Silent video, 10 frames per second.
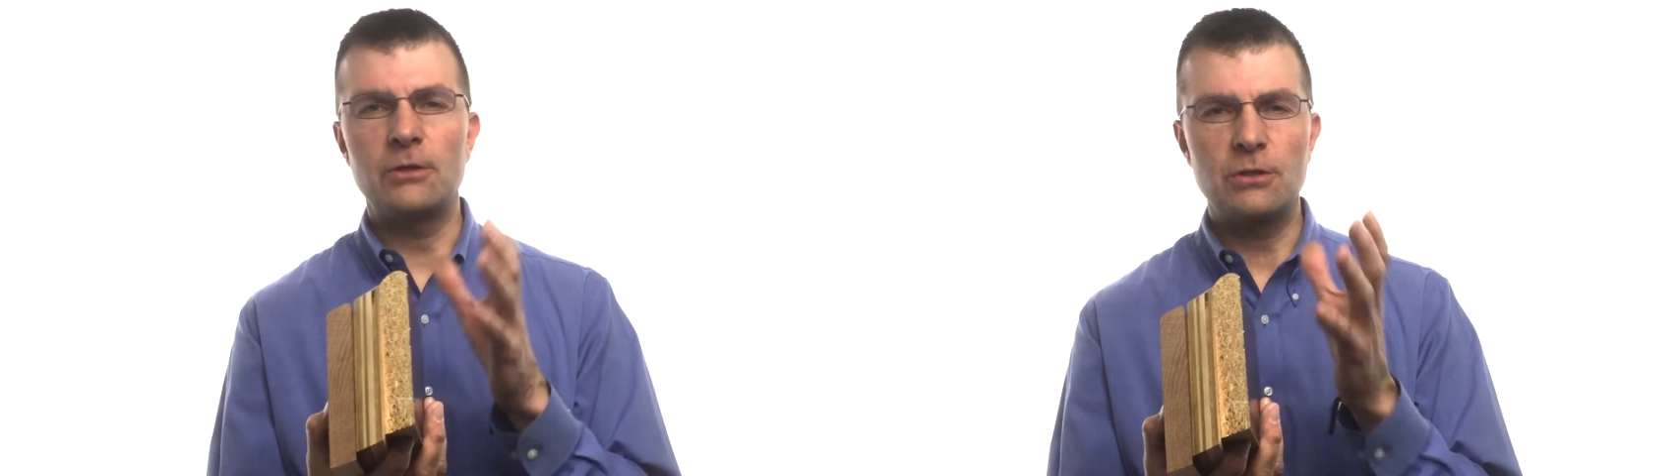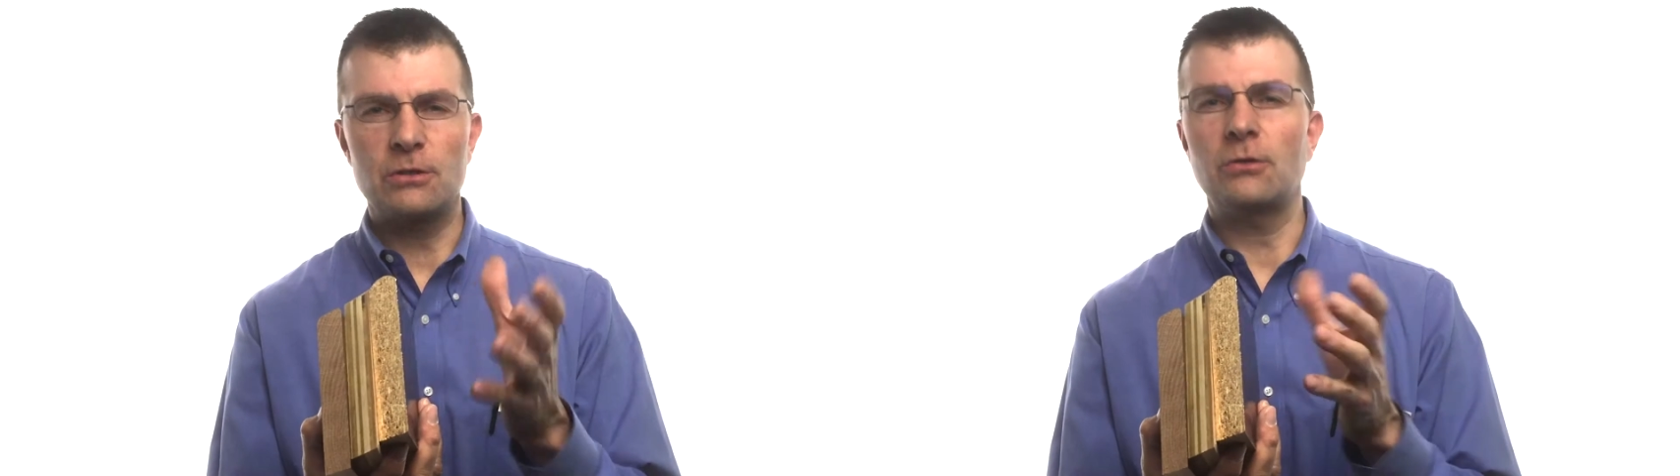
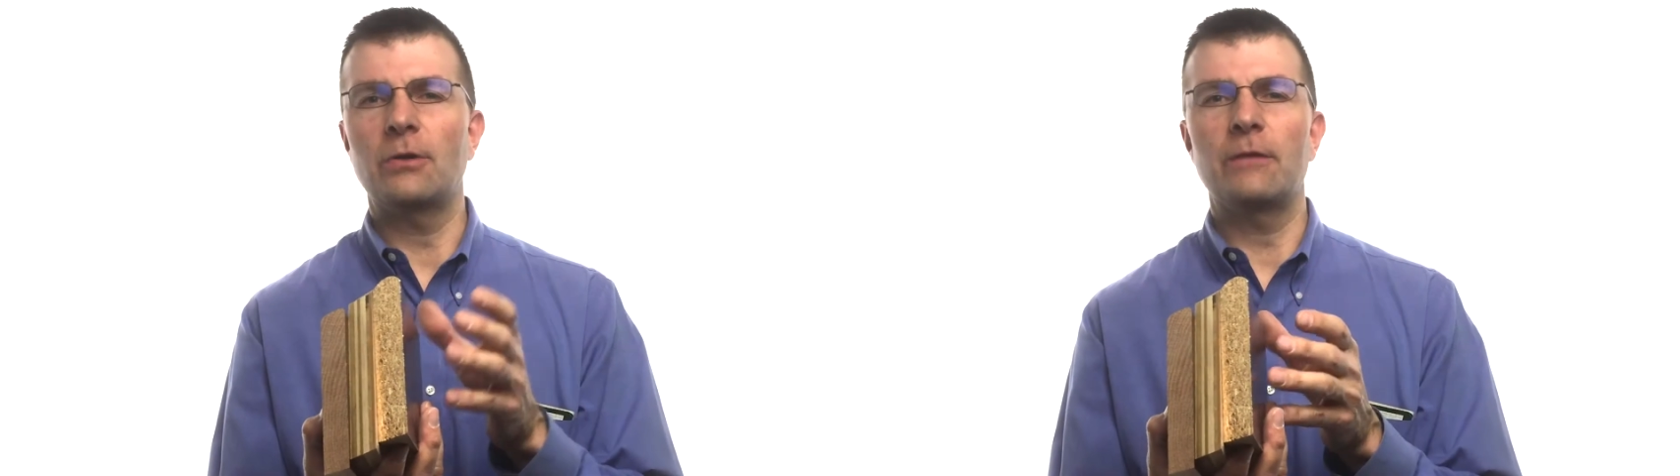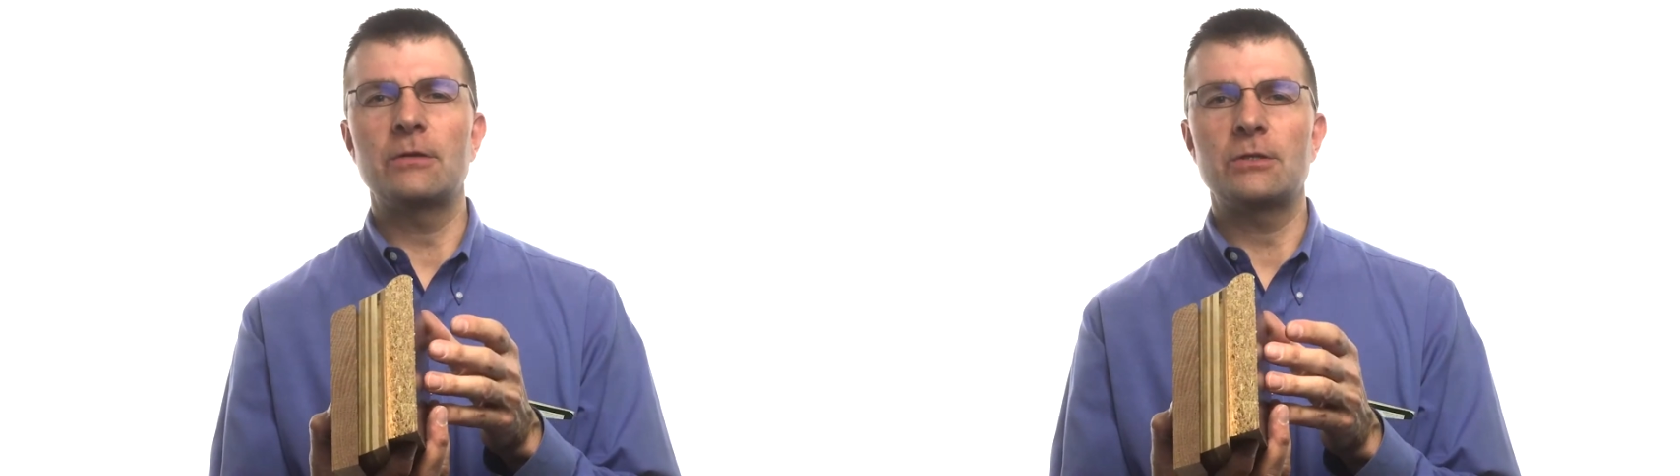It just don't
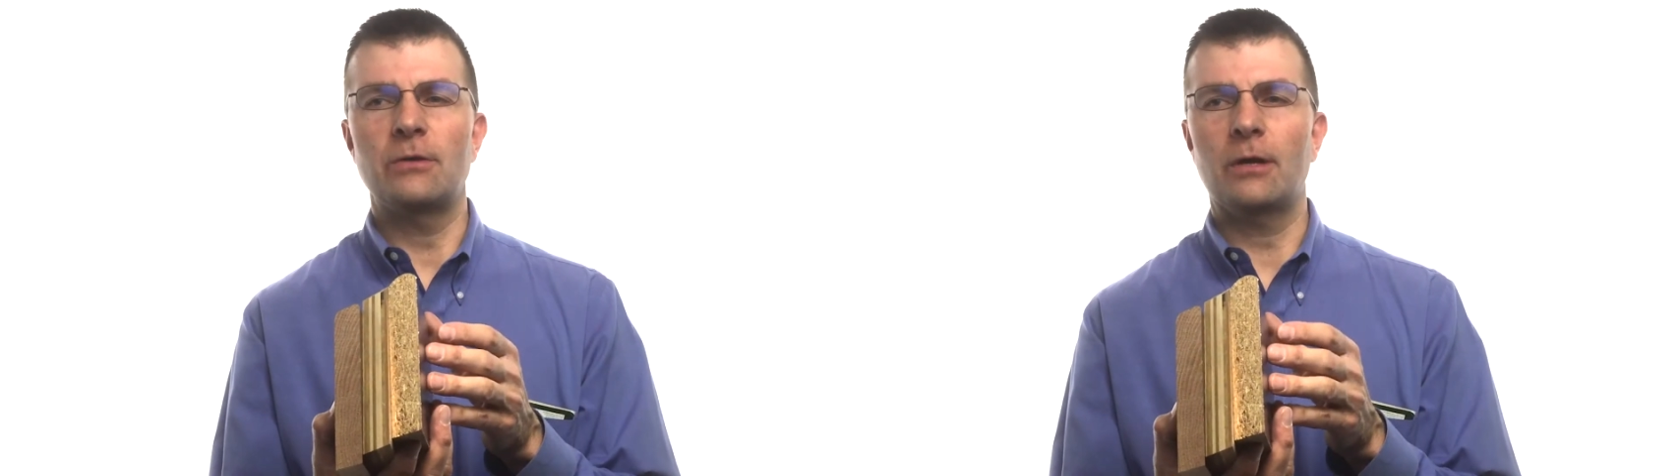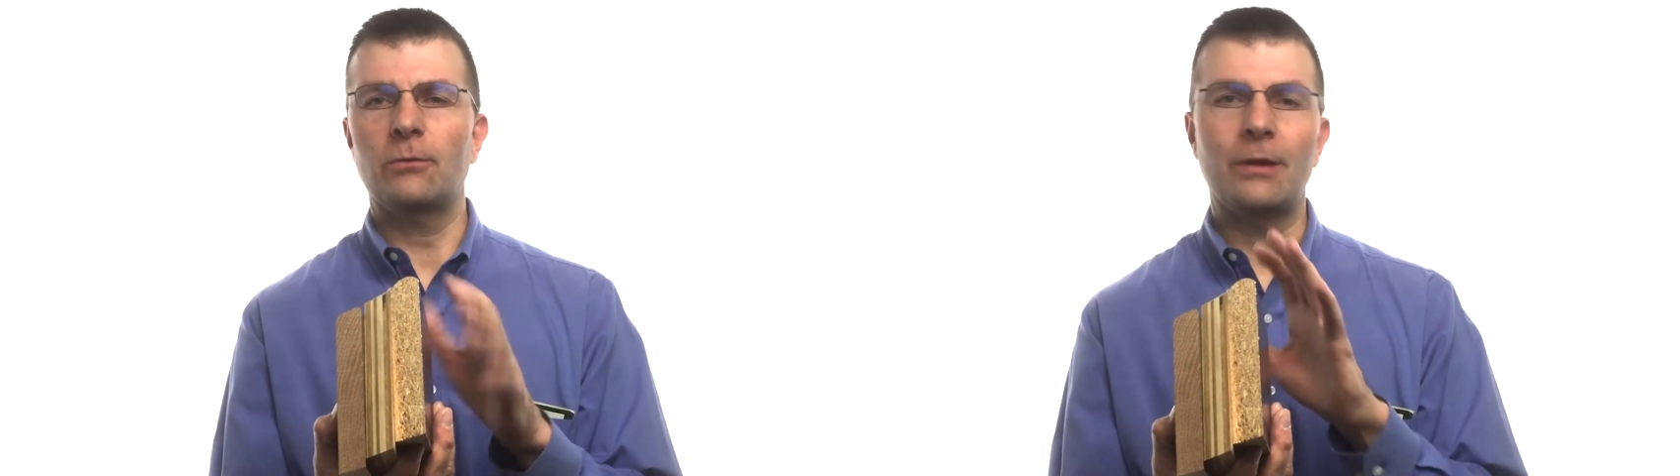have the
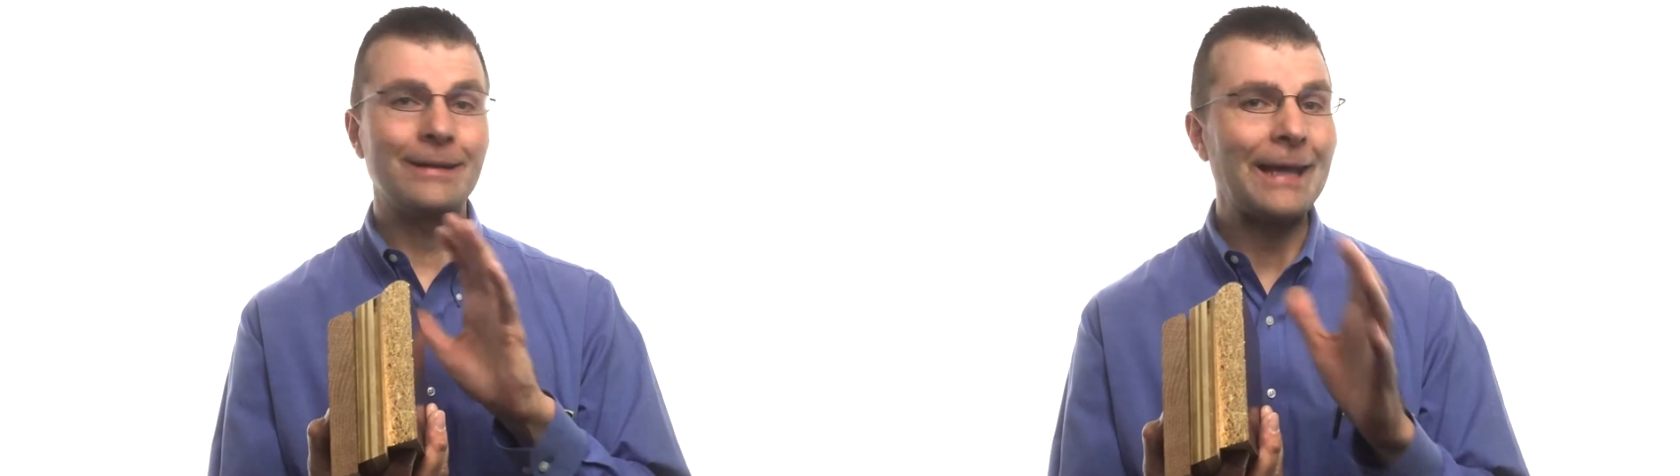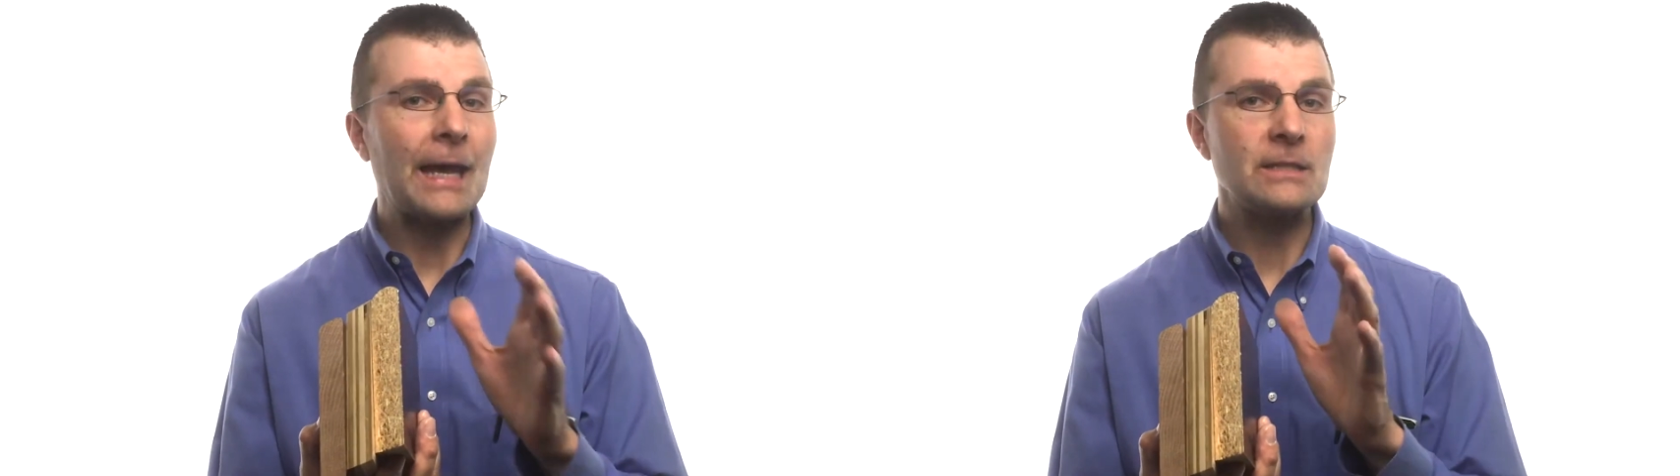strength. One of
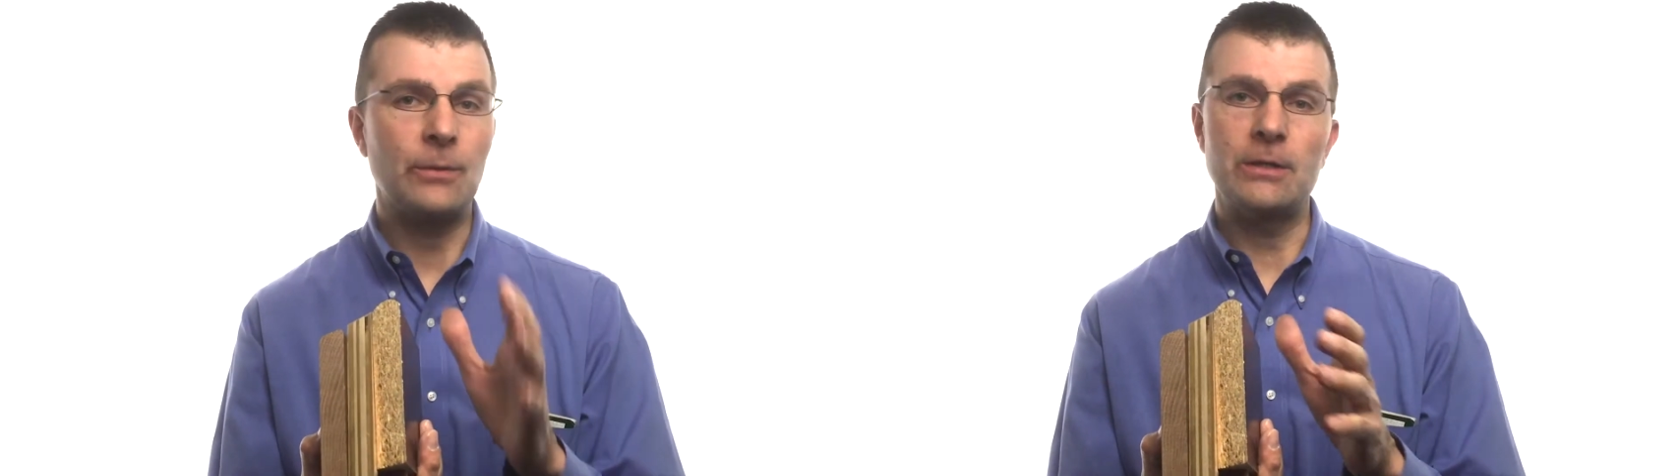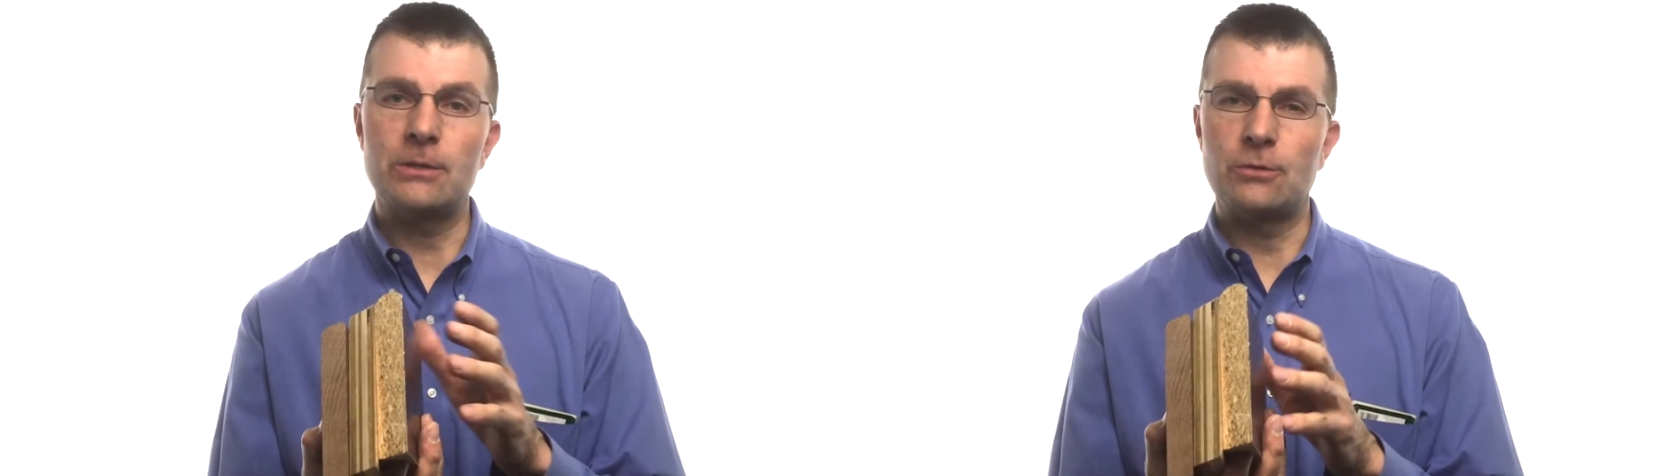the last
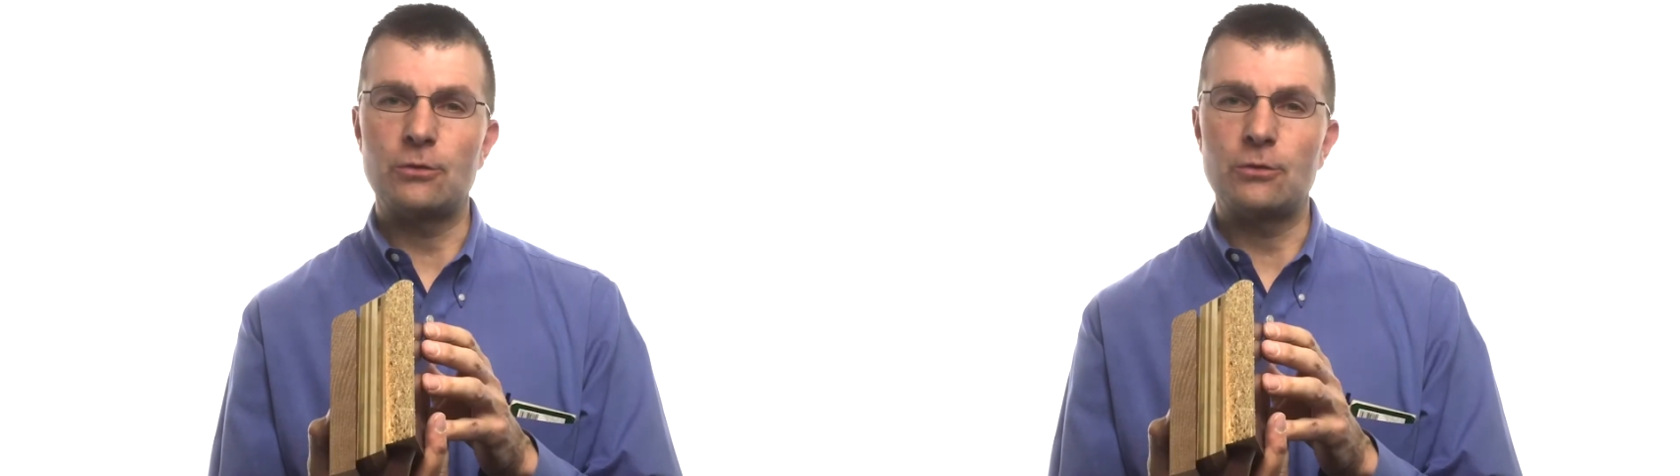places you